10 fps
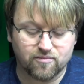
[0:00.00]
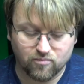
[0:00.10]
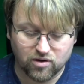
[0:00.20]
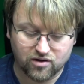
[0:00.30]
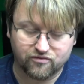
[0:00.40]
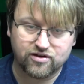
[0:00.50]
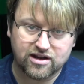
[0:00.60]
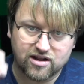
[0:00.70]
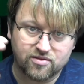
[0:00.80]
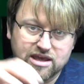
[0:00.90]
When I'm
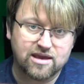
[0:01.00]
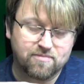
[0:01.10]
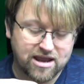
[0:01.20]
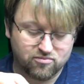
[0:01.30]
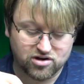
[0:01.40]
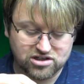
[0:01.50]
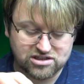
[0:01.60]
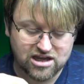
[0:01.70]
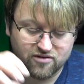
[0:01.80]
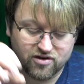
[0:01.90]
filling up the paintbrush
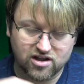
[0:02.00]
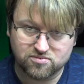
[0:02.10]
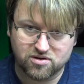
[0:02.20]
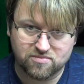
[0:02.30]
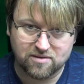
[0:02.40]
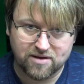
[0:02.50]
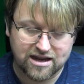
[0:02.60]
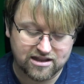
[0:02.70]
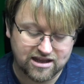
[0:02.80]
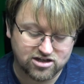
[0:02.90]
itself, I like to put a bit of
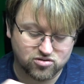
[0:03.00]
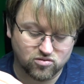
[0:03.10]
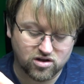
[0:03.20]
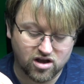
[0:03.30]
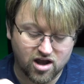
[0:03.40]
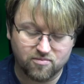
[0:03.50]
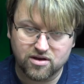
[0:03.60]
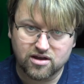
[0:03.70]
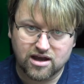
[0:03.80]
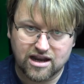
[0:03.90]
paint in the actual cup
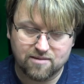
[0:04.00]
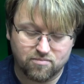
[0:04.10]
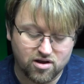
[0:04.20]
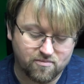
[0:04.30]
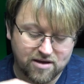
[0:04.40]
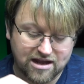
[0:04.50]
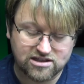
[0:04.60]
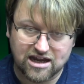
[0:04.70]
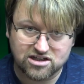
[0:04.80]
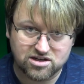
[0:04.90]
and then blow it back
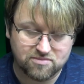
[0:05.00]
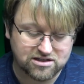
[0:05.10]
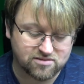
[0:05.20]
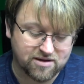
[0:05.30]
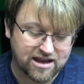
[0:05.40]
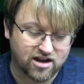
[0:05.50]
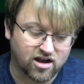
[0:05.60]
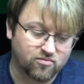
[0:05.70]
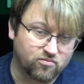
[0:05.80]
to actually mix the paint up,